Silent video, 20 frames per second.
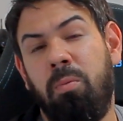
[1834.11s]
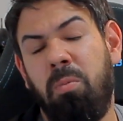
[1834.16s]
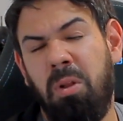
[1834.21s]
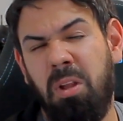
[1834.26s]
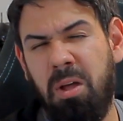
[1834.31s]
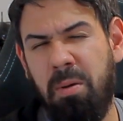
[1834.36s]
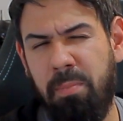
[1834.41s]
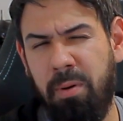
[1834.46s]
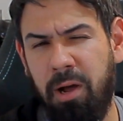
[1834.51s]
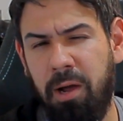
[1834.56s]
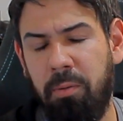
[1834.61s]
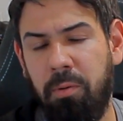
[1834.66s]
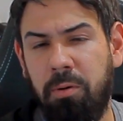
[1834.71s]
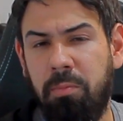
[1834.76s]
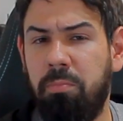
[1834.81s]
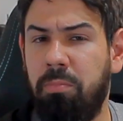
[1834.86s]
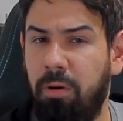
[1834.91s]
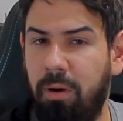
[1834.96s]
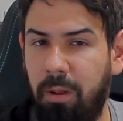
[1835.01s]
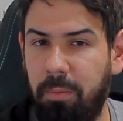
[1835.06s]
Will I buy
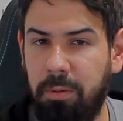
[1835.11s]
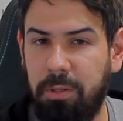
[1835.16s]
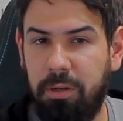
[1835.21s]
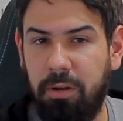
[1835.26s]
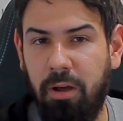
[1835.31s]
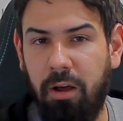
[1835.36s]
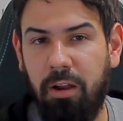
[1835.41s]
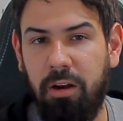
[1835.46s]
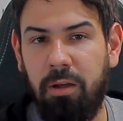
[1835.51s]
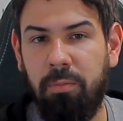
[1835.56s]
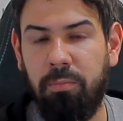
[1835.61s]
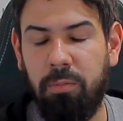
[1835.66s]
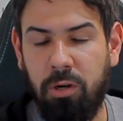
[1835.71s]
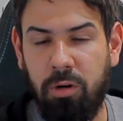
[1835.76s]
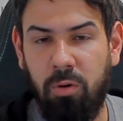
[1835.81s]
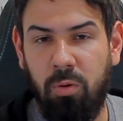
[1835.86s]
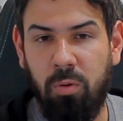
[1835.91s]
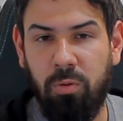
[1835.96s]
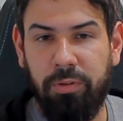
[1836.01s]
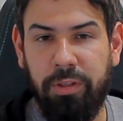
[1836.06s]
one? Probably not. I'm
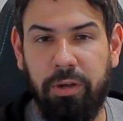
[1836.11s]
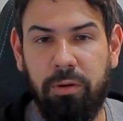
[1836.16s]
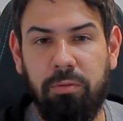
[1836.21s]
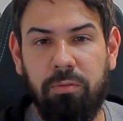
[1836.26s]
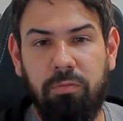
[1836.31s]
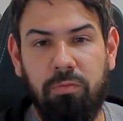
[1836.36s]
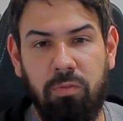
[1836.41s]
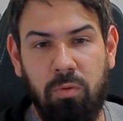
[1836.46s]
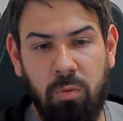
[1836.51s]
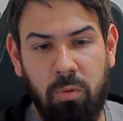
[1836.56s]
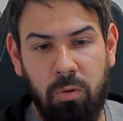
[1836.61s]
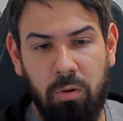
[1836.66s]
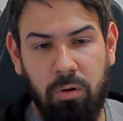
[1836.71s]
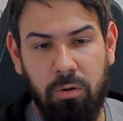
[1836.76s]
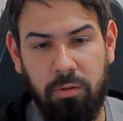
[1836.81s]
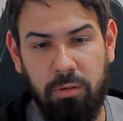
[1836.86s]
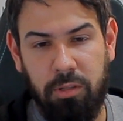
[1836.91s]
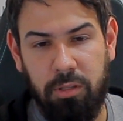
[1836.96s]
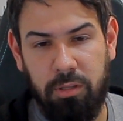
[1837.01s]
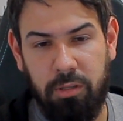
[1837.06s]
gonna hold out
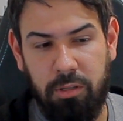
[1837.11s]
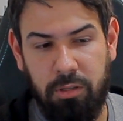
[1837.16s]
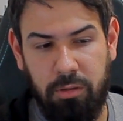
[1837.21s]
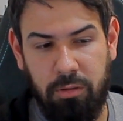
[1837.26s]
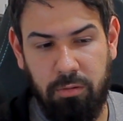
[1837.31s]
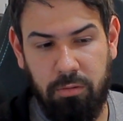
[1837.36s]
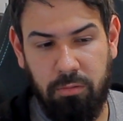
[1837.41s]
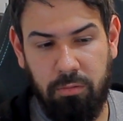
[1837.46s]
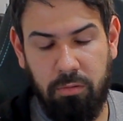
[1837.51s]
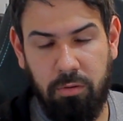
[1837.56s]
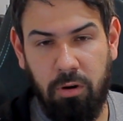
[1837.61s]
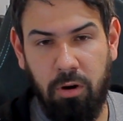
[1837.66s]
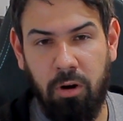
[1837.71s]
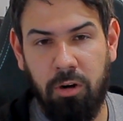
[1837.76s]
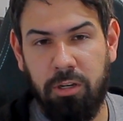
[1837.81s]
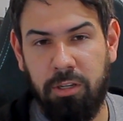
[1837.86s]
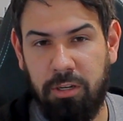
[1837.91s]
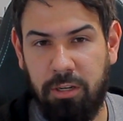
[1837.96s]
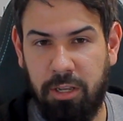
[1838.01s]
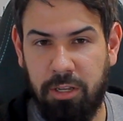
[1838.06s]
for the
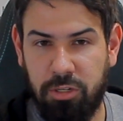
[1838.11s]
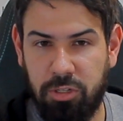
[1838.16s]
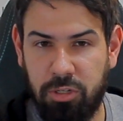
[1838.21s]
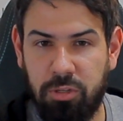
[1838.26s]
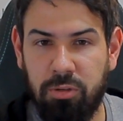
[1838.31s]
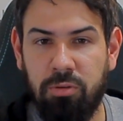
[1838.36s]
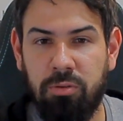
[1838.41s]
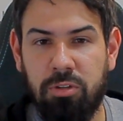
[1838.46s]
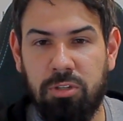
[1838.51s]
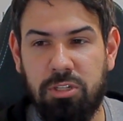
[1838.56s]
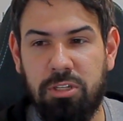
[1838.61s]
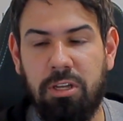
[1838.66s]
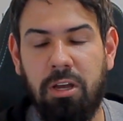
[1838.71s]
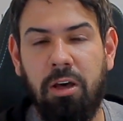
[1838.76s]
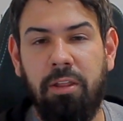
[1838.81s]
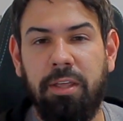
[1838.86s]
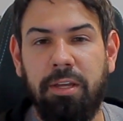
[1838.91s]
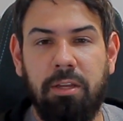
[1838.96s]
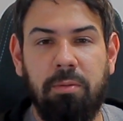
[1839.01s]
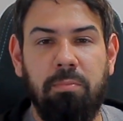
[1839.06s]
RDNA 2 to see
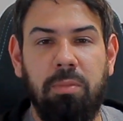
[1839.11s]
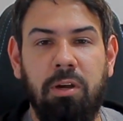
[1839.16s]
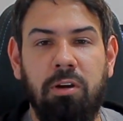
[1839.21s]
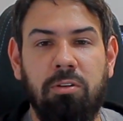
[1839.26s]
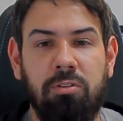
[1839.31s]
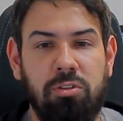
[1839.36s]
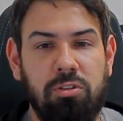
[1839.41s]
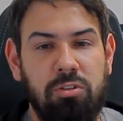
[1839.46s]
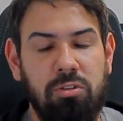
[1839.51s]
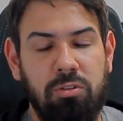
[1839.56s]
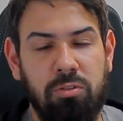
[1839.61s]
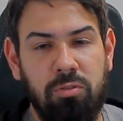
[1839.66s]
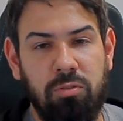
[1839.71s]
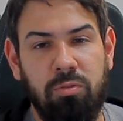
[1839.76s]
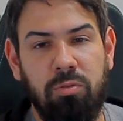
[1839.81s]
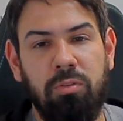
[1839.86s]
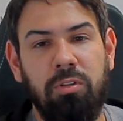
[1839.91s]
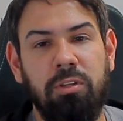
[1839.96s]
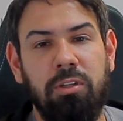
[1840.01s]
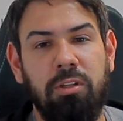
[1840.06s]
how that compares
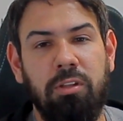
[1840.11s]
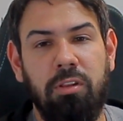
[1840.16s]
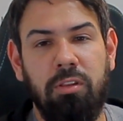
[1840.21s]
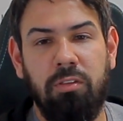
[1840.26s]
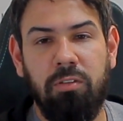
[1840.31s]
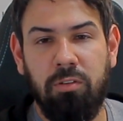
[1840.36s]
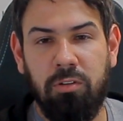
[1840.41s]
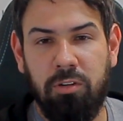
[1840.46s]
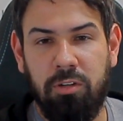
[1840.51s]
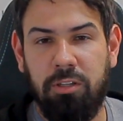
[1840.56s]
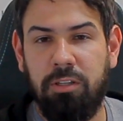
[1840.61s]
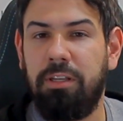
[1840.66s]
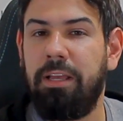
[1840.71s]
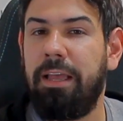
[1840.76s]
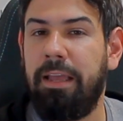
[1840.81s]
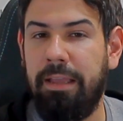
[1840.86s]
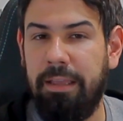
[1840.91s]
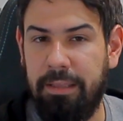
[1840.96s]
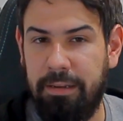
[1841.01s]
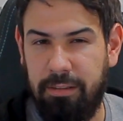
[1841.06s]
to the
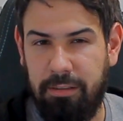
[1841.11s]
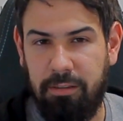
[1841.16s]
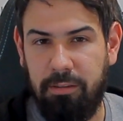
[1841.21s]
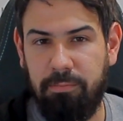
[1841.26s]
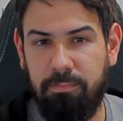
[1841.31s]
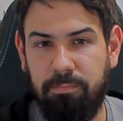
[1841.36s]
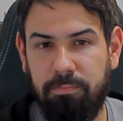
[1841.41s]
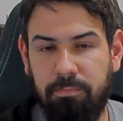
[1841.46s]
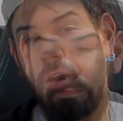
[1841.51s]
3080.